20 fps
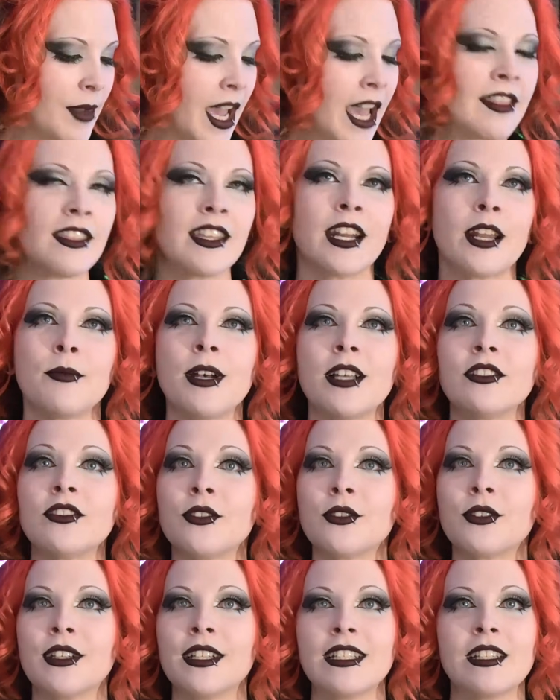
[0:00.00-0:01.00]
And then I'm also
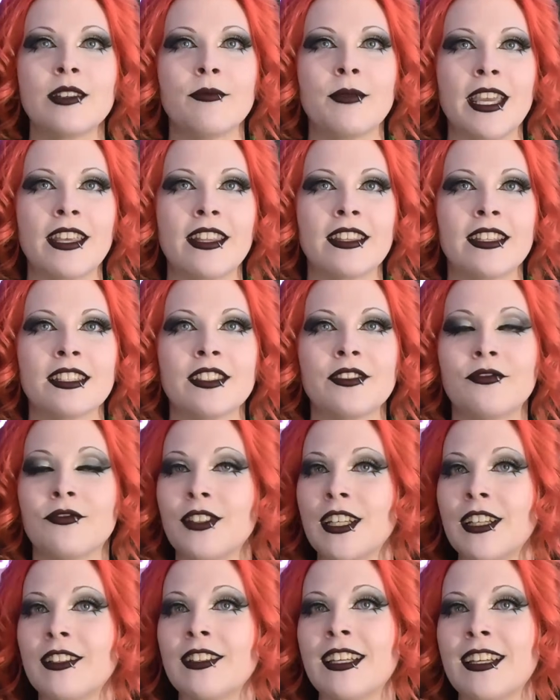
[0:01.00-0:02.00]
going to make this
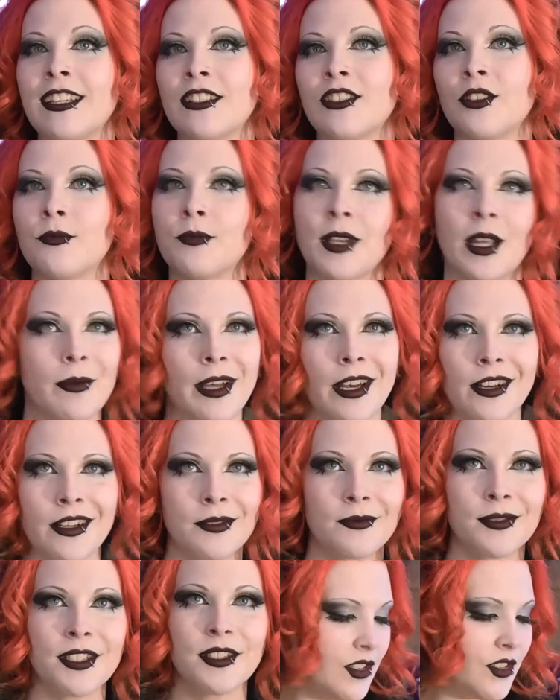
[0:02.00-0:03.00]
flare-legged or
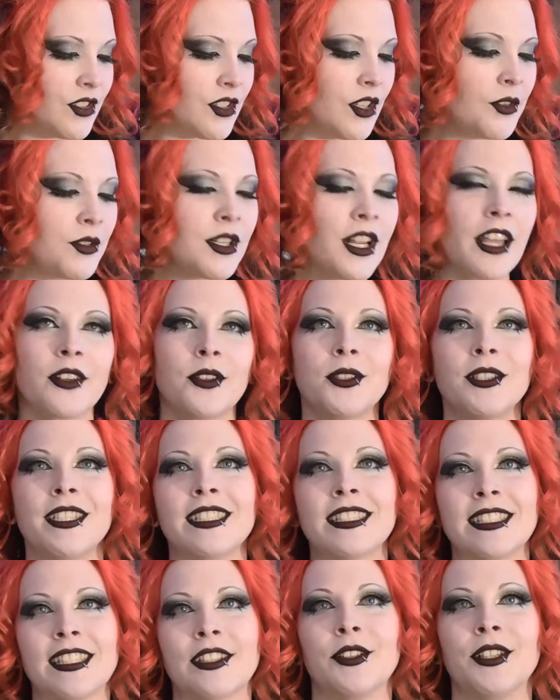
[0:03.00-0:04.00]
bell-bottomed. So not only
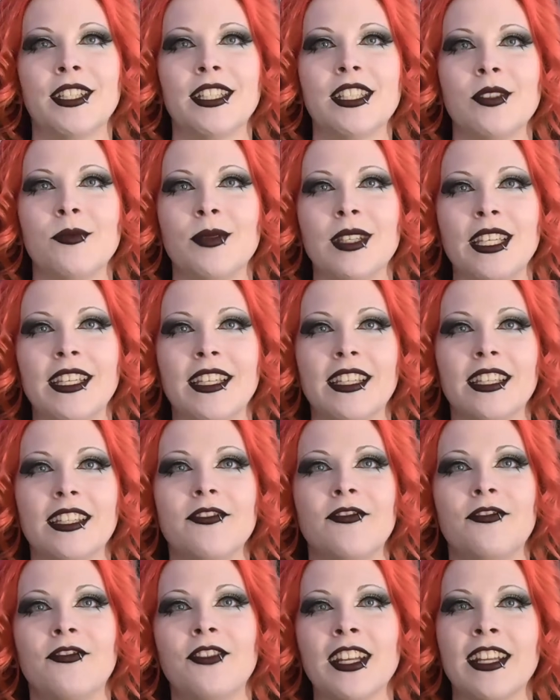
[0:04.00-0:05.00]
is it going to be
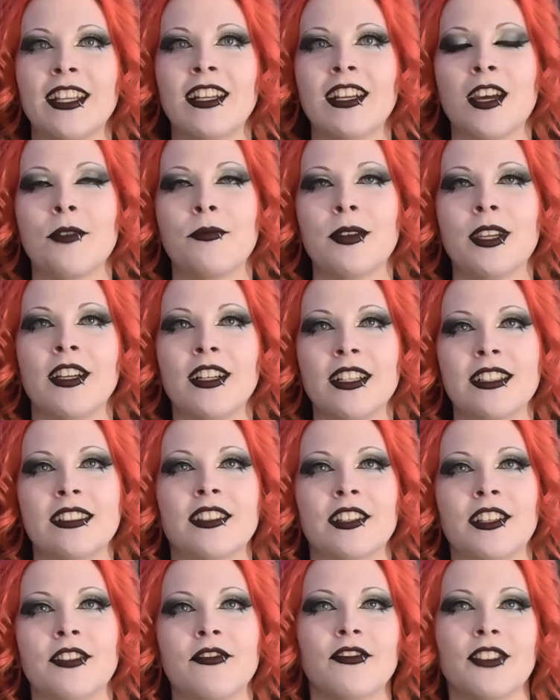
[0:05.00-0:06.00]
fitted up here, it's
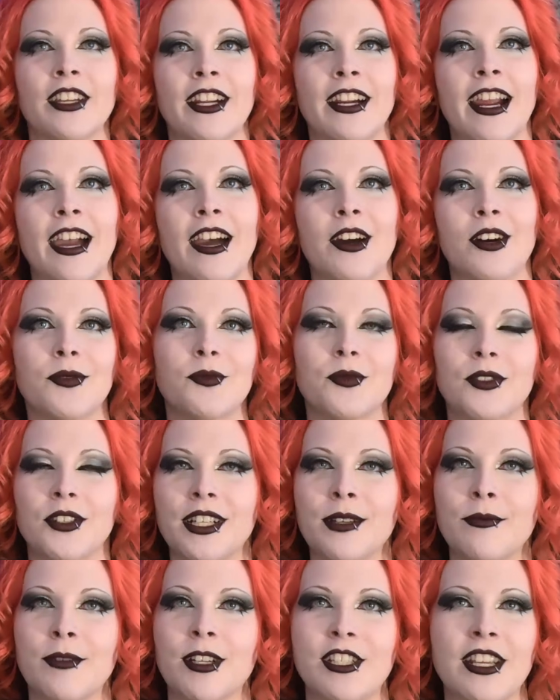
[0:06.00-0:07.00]
going to flare out pretty
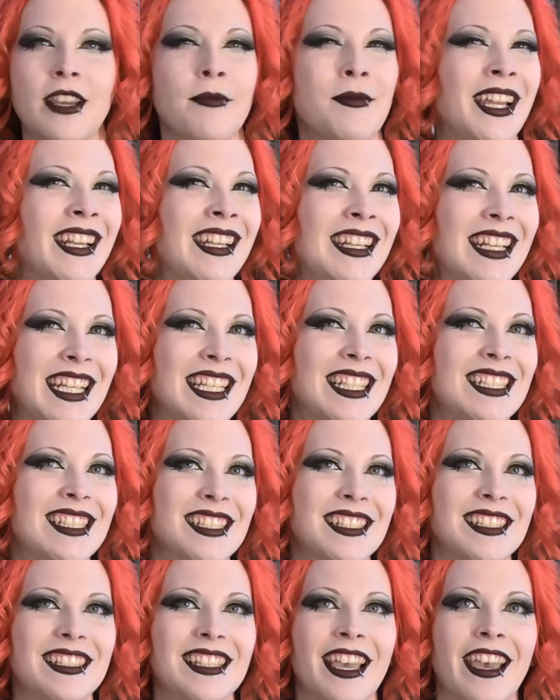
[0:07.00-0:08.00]
much at my
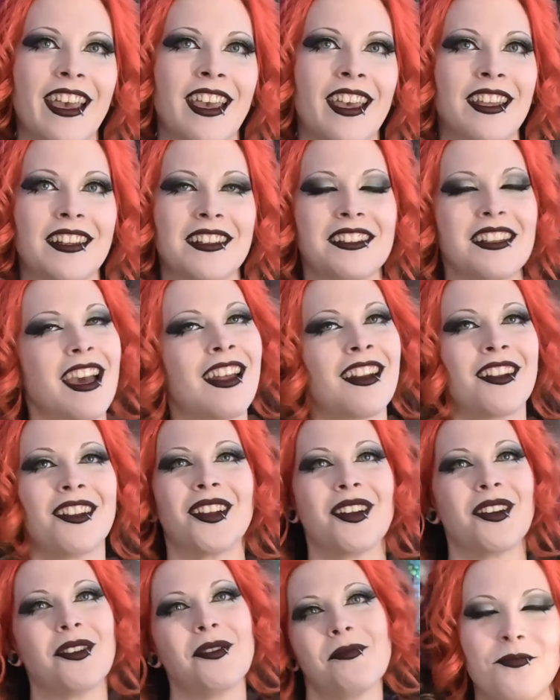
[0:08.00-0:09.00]
knees and, I don't
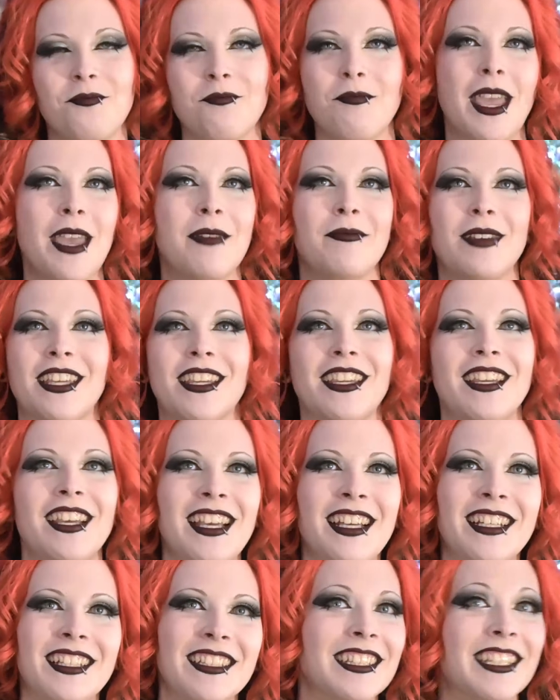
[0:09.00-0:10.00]
know, maybe
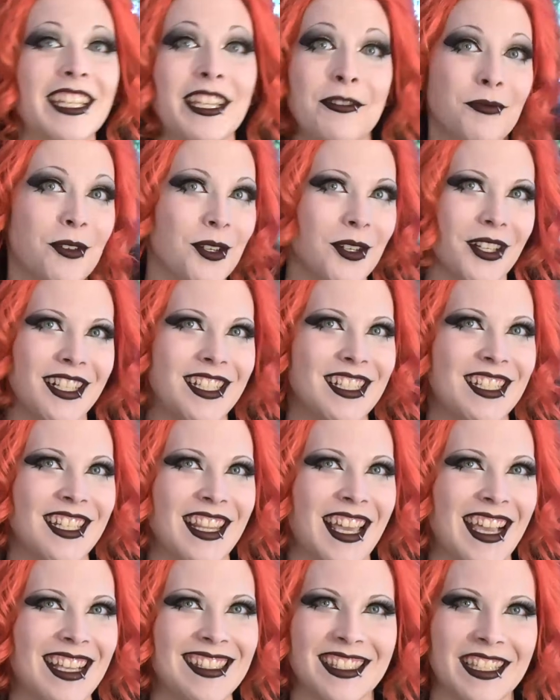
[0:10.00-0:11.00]
lean more into
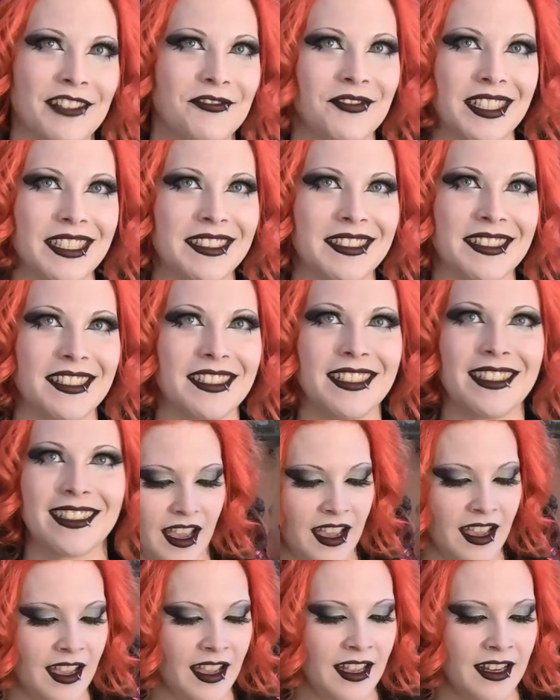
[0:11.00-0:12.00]
that 70s look.
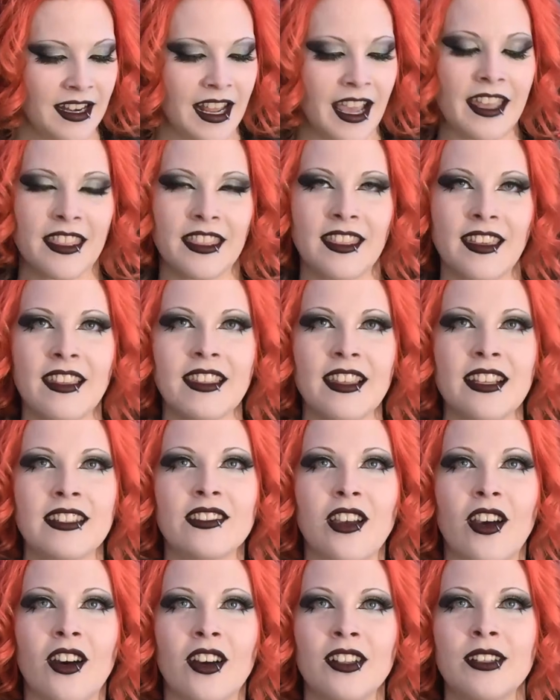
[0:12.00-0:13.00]
And I think that's
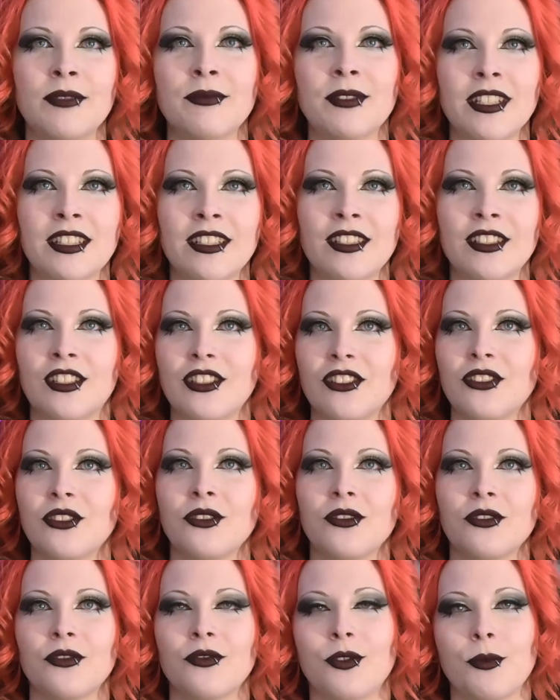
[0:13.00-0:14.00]
all I'm going to
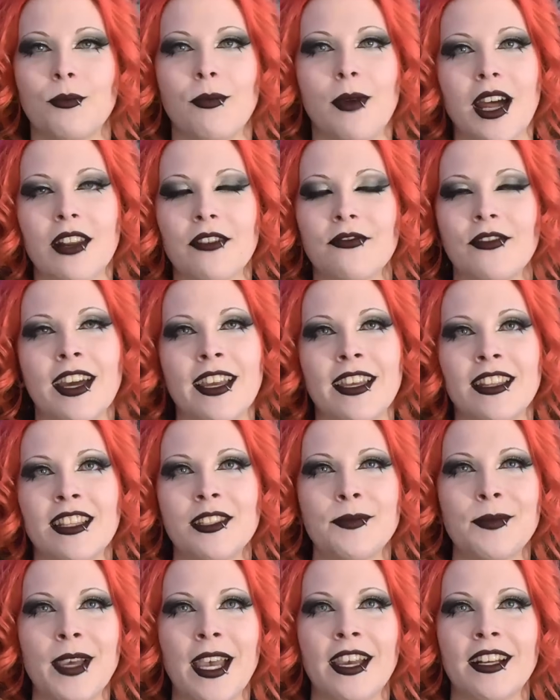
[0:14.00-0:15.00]
do for modifying this
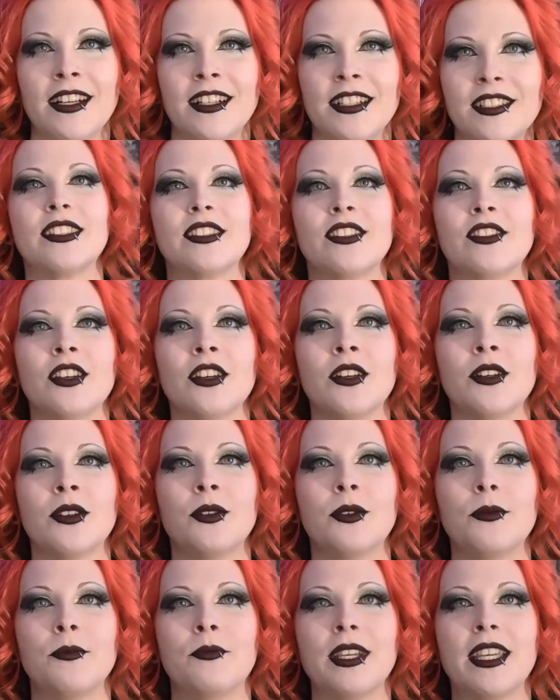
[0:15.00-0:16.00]
pattern.
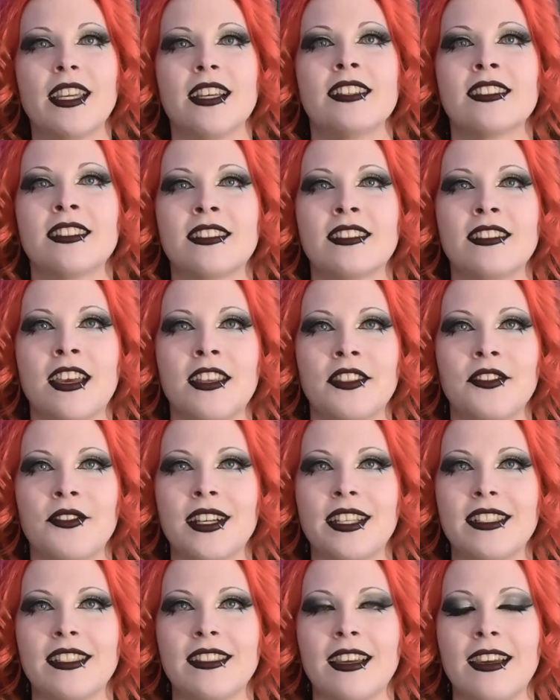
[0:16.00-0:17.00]
So because it's not the
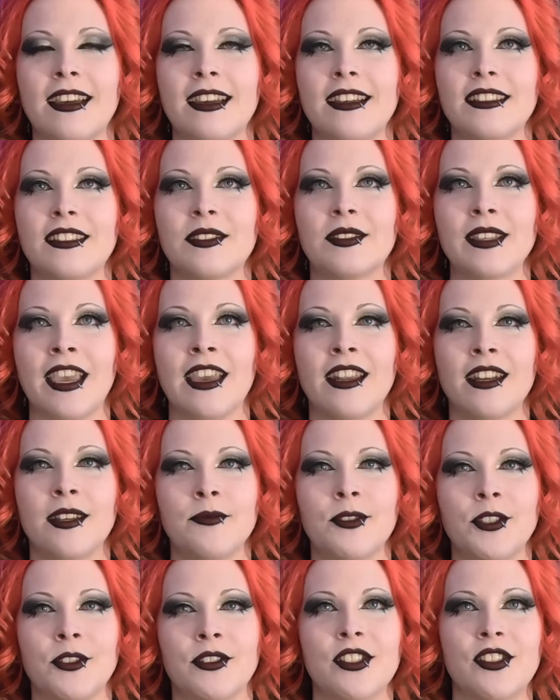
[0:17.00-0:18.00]
right size and I'm
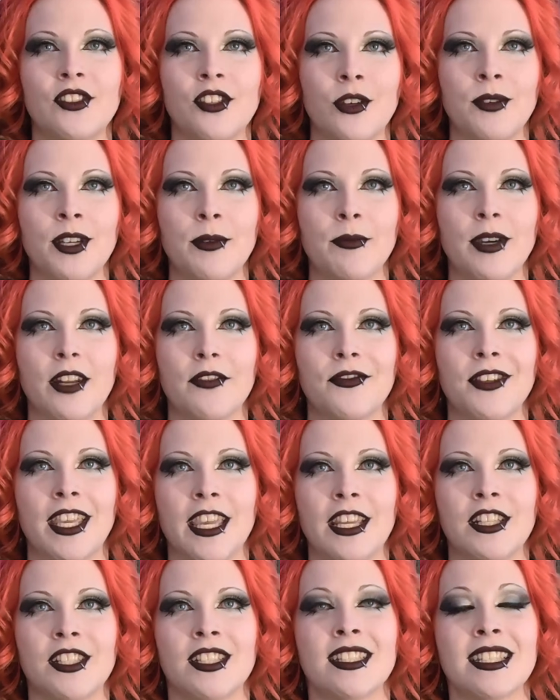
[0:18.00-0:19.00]
doing so many
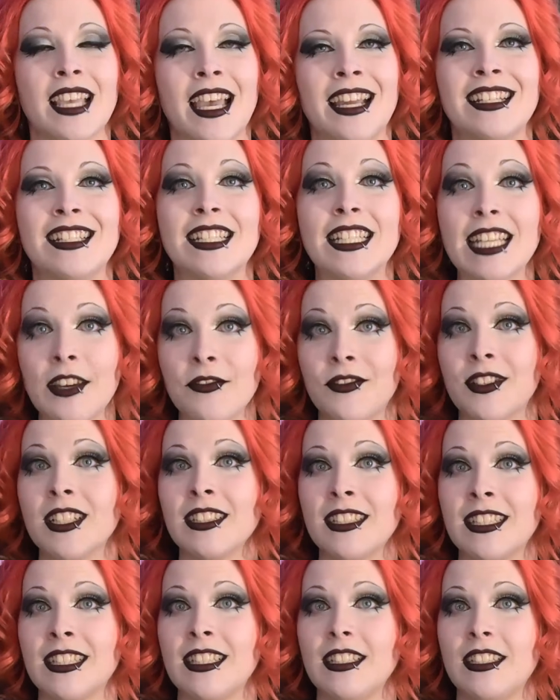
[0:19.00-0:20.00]
modifications, I
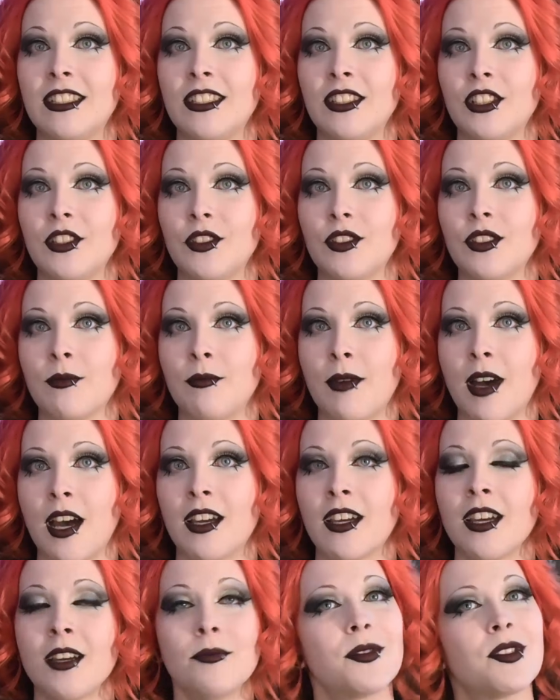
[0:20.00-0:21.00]
definitely need to do some
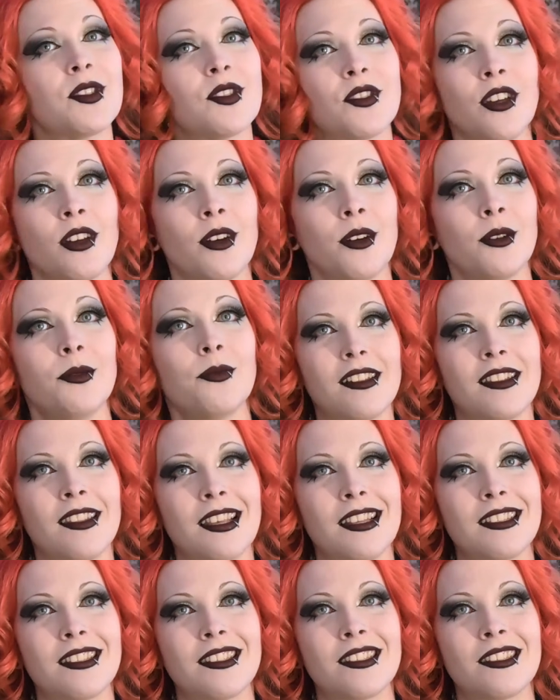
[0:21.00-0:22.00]
mock-ups, so
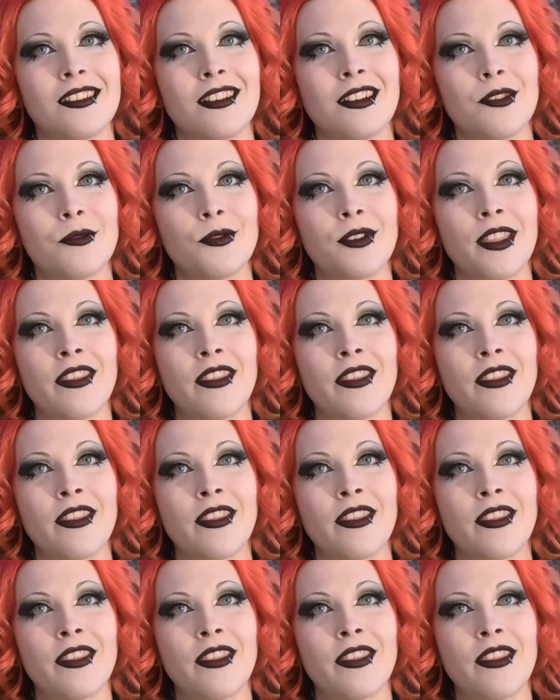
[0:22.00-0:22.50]
let's start with